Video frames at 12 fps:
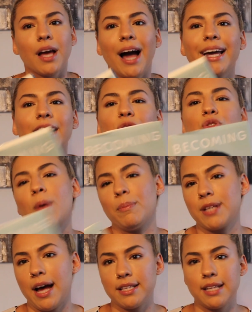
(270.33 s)
I get
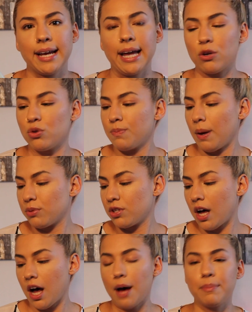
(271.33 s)
goosebumps, guys. I get
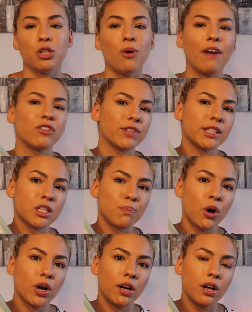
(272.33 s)
goosebumps. You have to read this
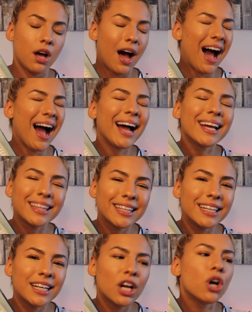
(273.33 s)
book.
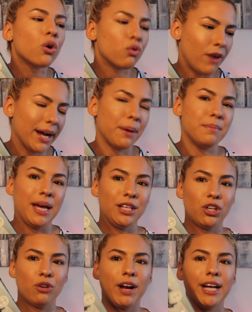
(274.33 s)
Highly
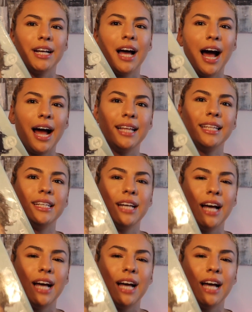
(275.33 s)
recommend, all right? Highly,